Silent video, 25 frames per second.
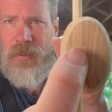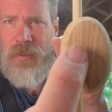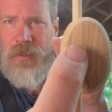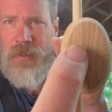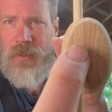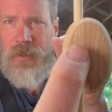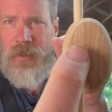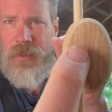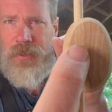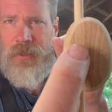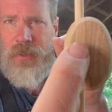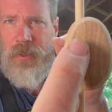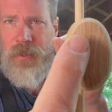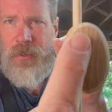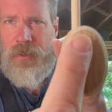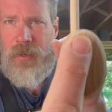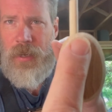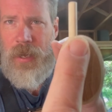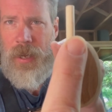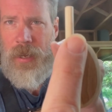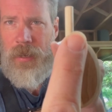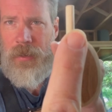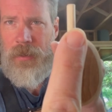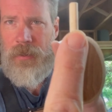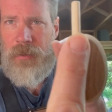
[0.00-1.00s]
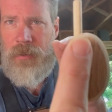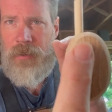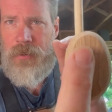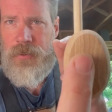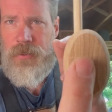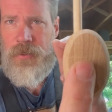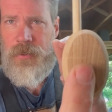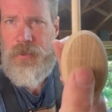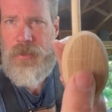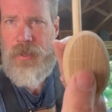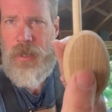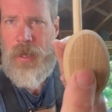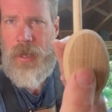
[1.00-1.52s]
there's our crack and
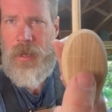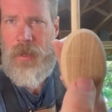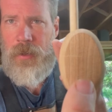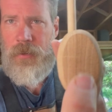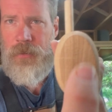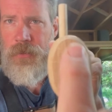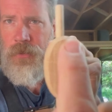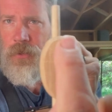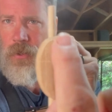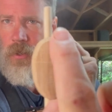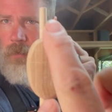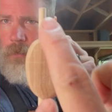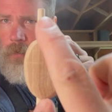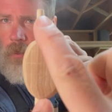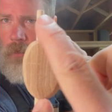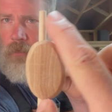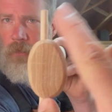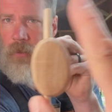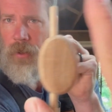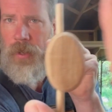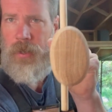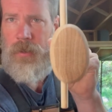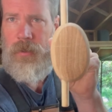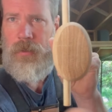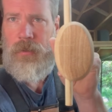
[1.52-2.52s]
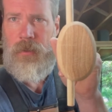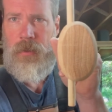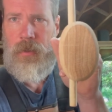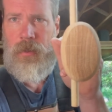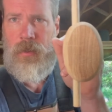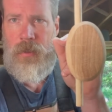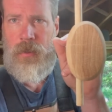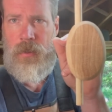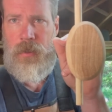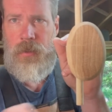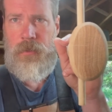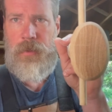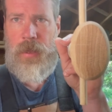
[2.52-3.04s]
there's our dowel. It's gonna prevent
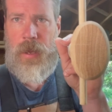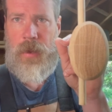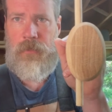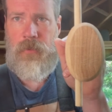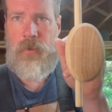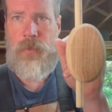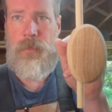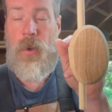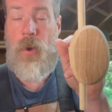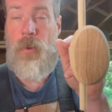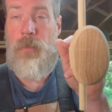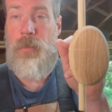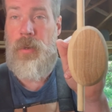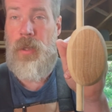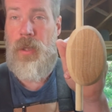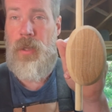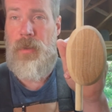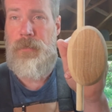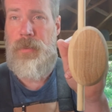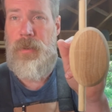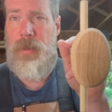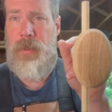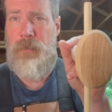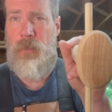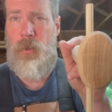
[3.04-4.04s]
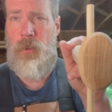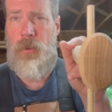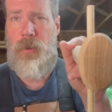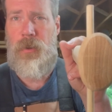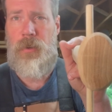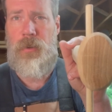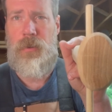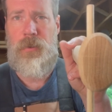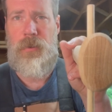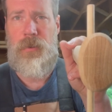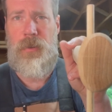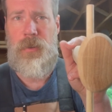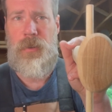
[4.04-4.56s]
that from opening up anymore.
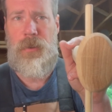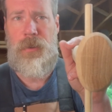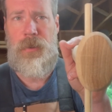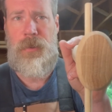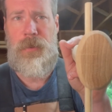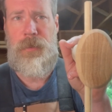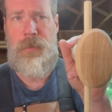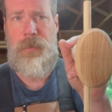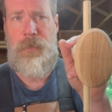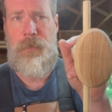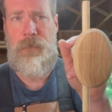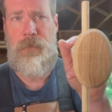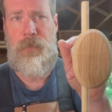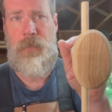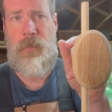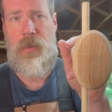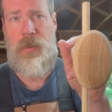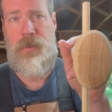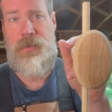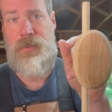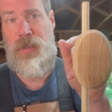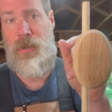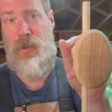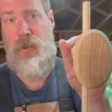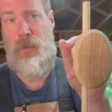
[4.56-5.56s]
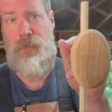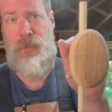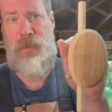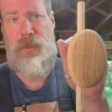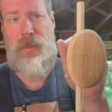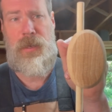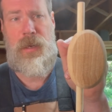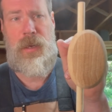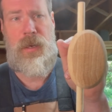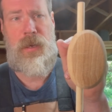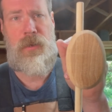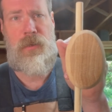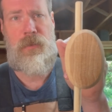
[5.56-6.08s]
Um, it's not open
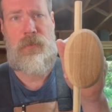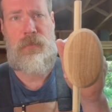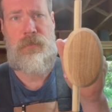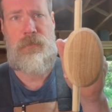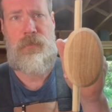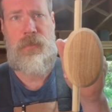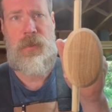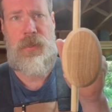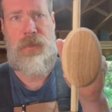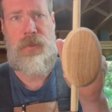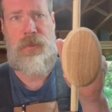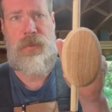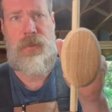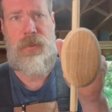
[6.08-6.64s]
now, but